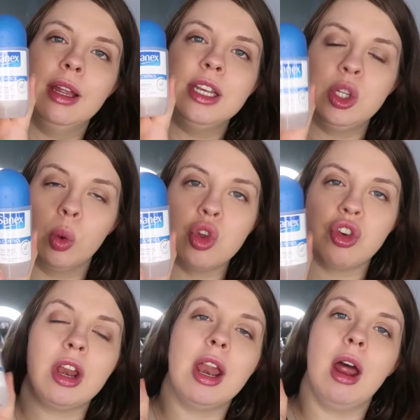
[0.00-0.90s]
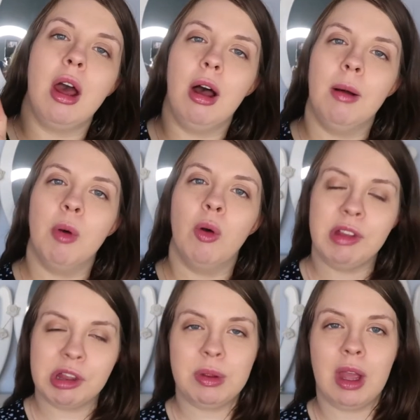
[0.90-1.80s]
deodorant.
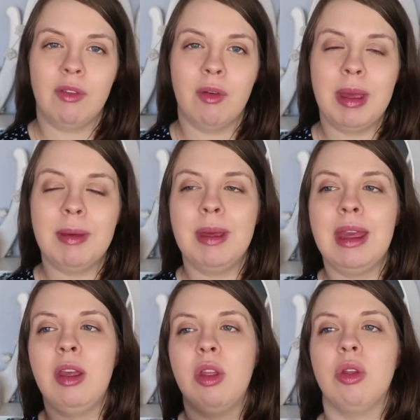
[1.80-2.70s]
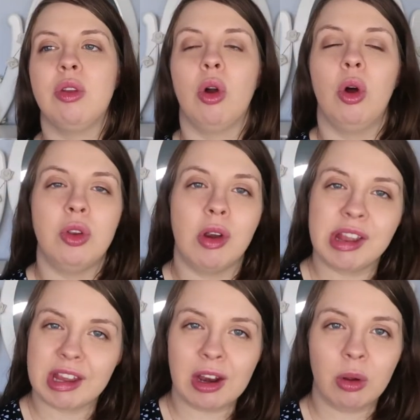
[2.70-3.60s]
Obviously when you have a baby, they're on your
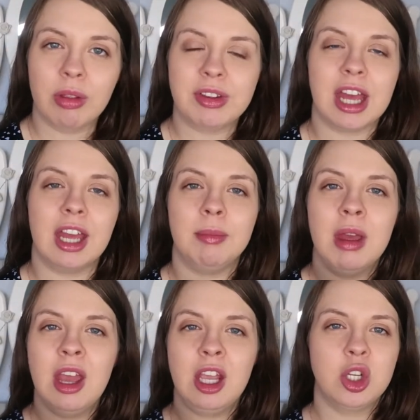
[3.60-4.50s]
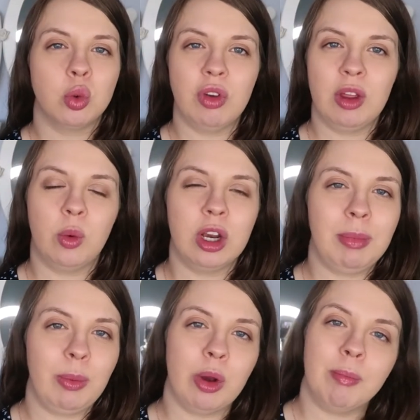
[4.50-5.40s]
skin all the time. You don't really want to
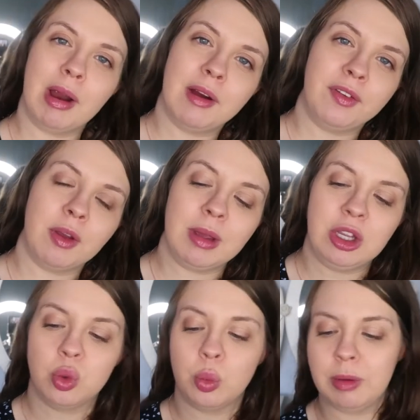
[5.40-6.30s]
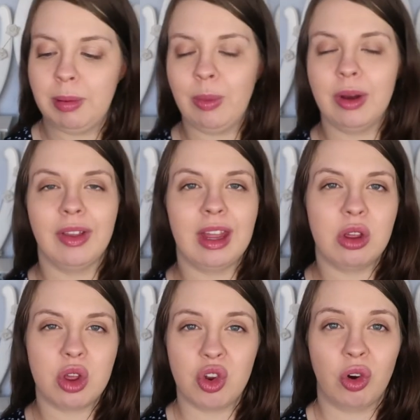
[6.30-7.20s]
be wearing perfume and you don't want to be wearing like
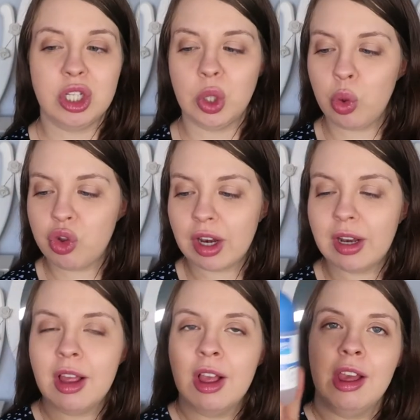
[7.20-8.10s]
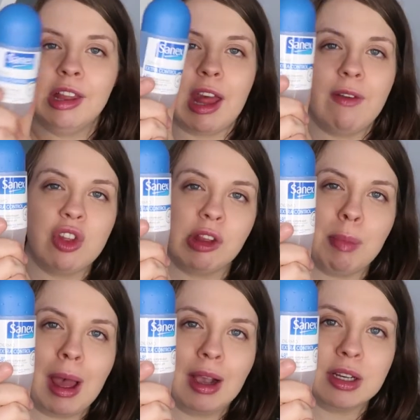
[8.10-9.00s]
strong deodorant. So I've just
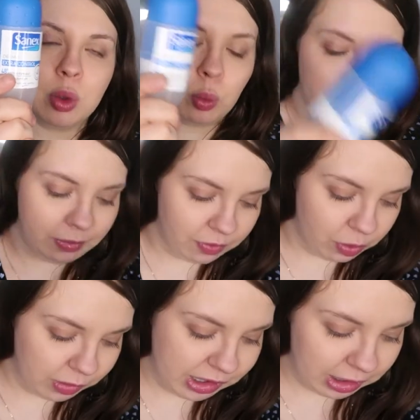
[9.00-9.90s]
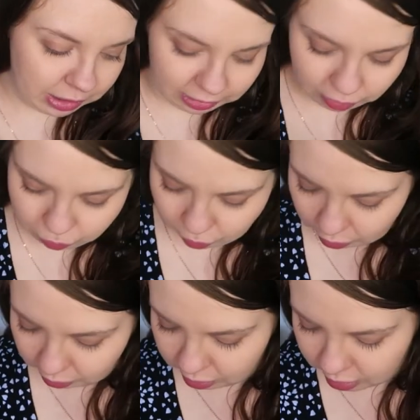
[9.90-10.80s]
packed one of those little
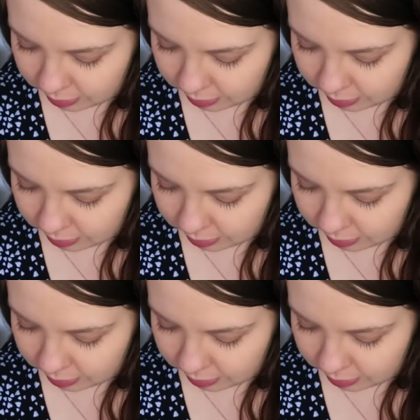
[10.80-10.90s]
roller